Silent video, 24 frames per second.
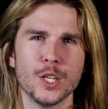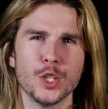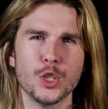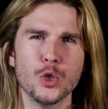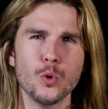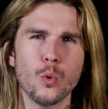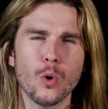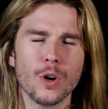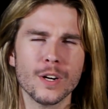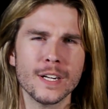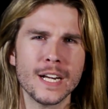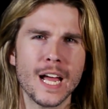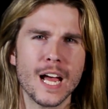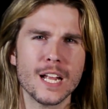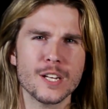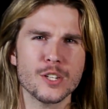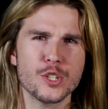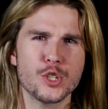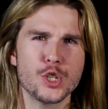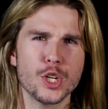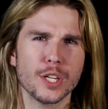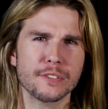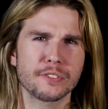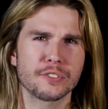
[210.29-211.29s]
You are not
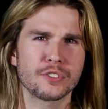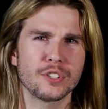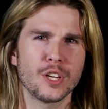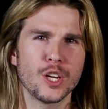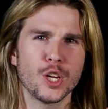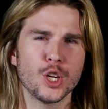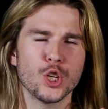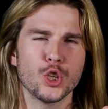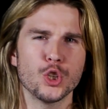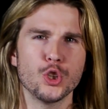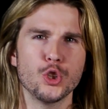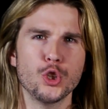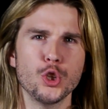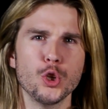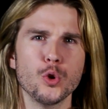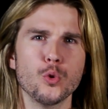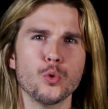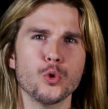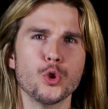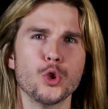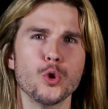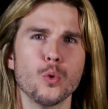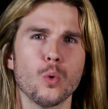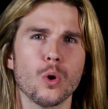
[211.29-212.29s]
just
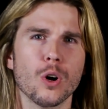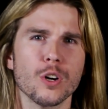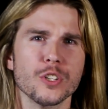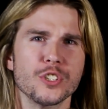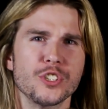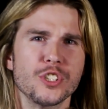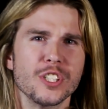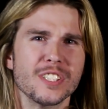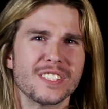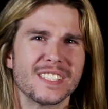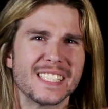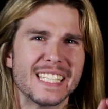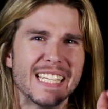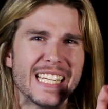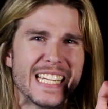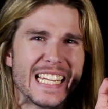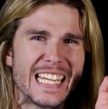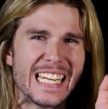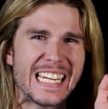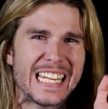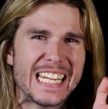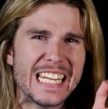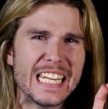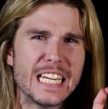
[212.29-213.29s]
you, you are just
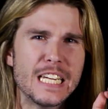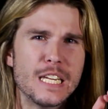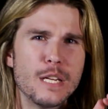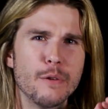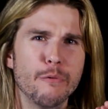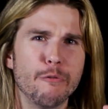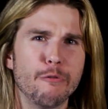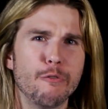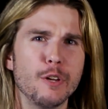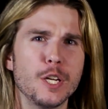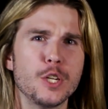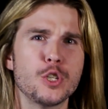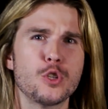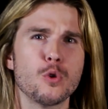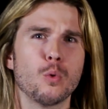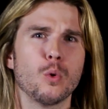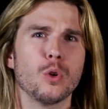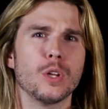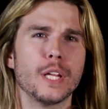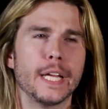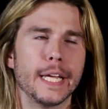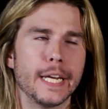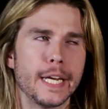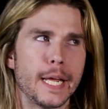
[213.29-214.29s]
an
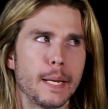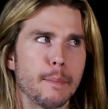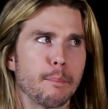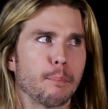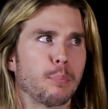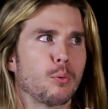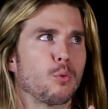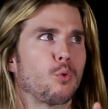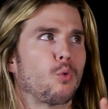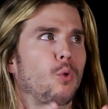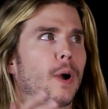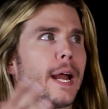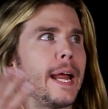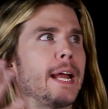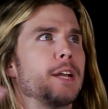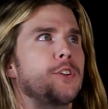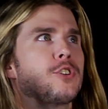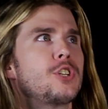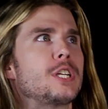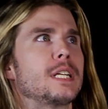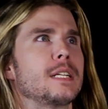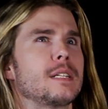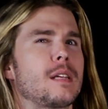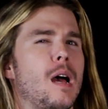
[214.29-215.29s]
individual in a
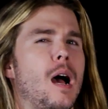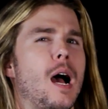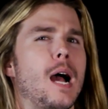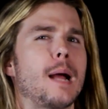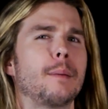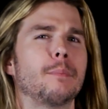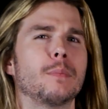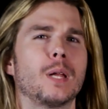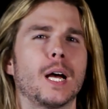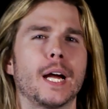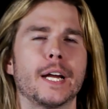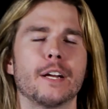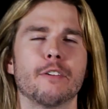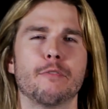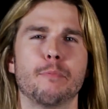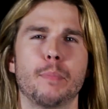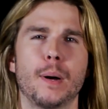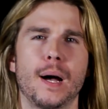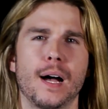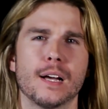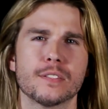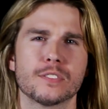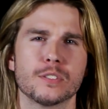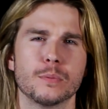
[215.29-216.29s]
branching timeline of
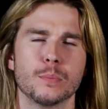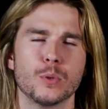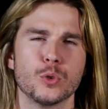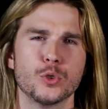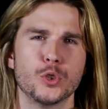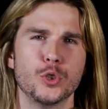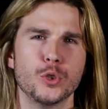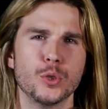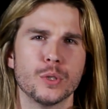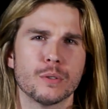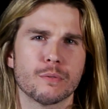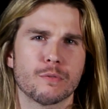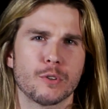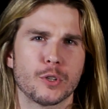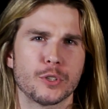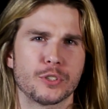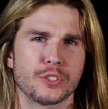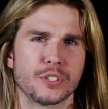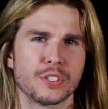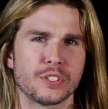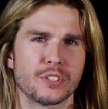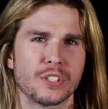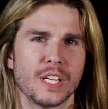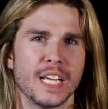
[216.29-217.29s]
possible
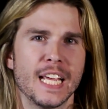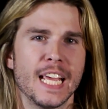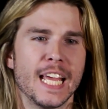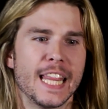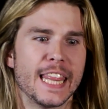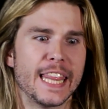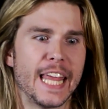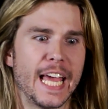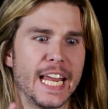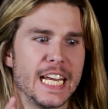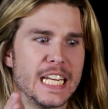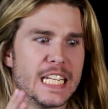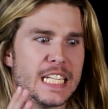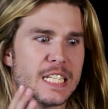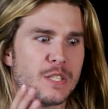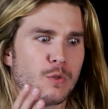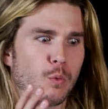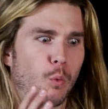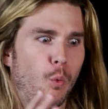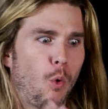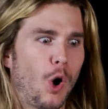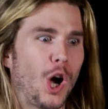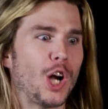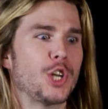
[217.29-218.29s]
universes that is
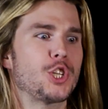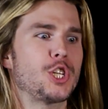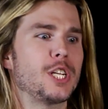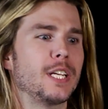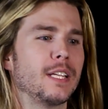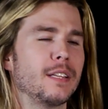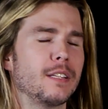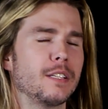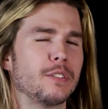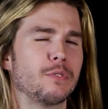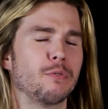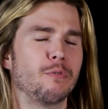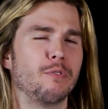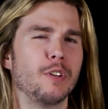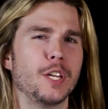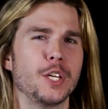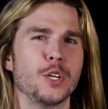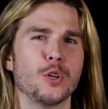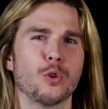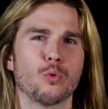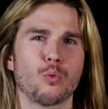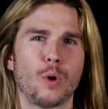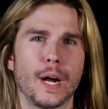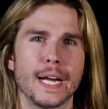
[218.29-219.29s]
watching this
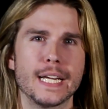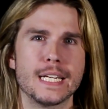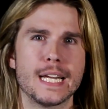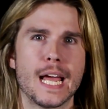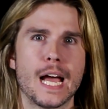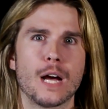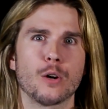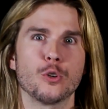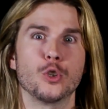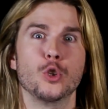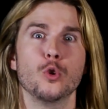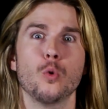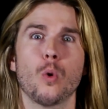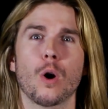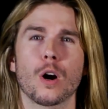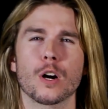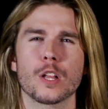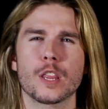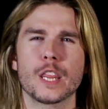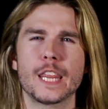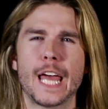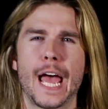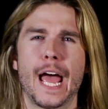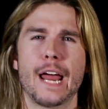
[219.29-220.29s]
video right now. You
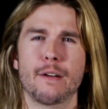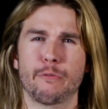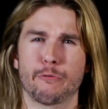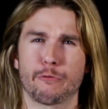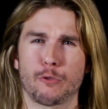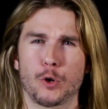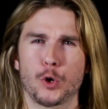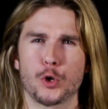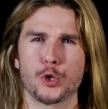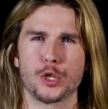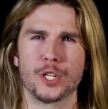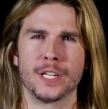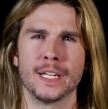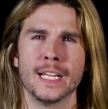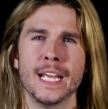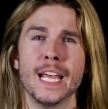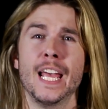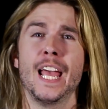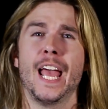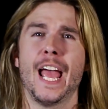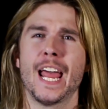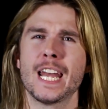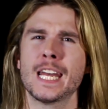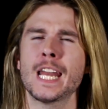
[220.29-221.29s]
are that version
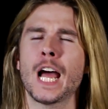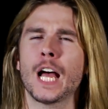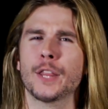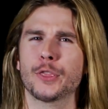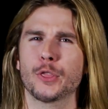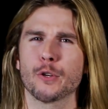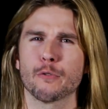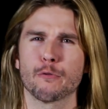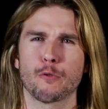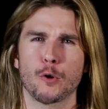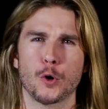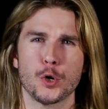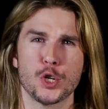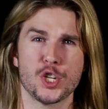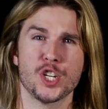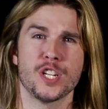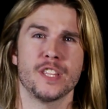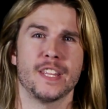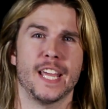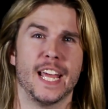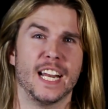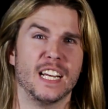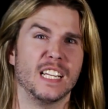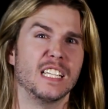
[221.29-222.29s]
and not the
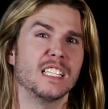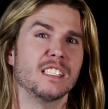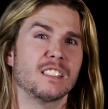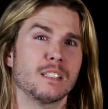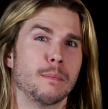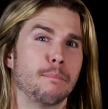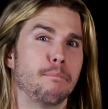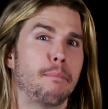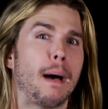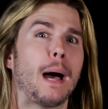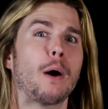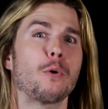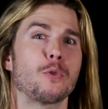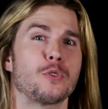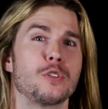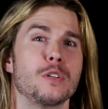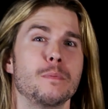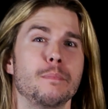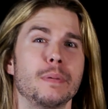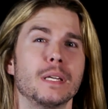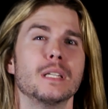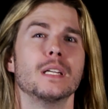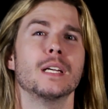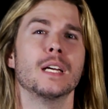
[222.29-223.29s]
version that is about
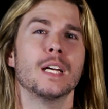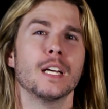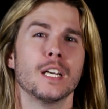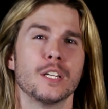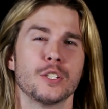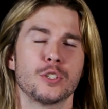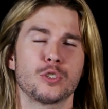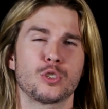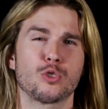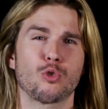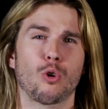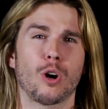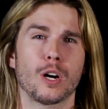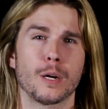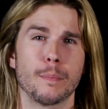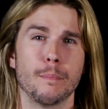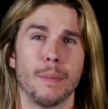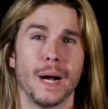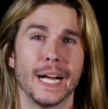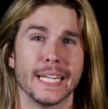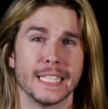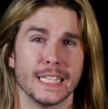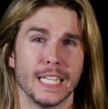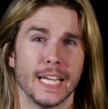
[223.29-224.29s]
to be struck
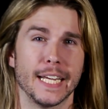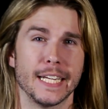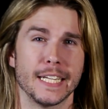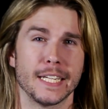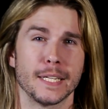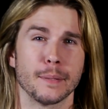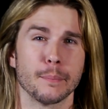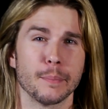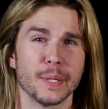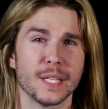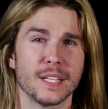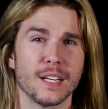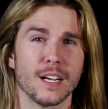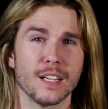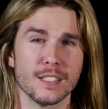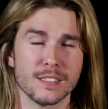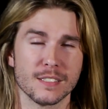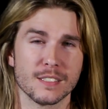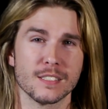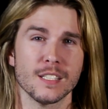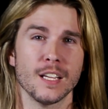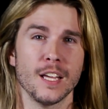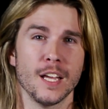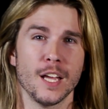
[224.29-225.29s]
by lightning
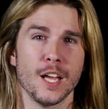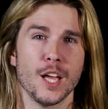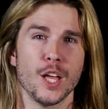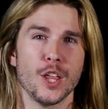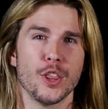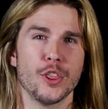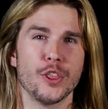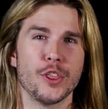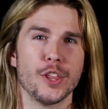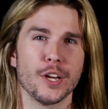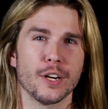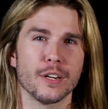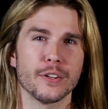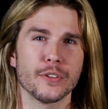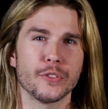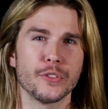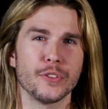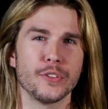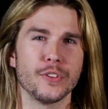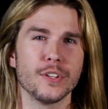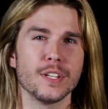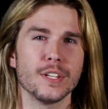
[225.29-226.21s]
because there,